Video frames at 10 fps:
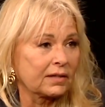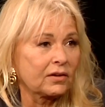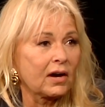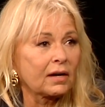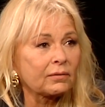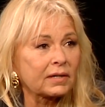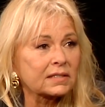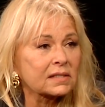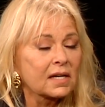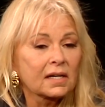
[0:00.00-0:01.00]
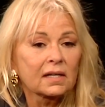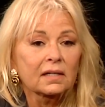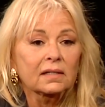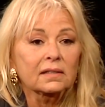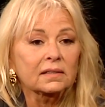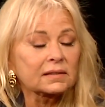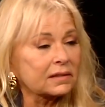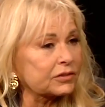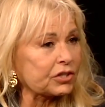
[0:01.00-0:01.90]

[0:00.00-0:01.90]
I know how to raise little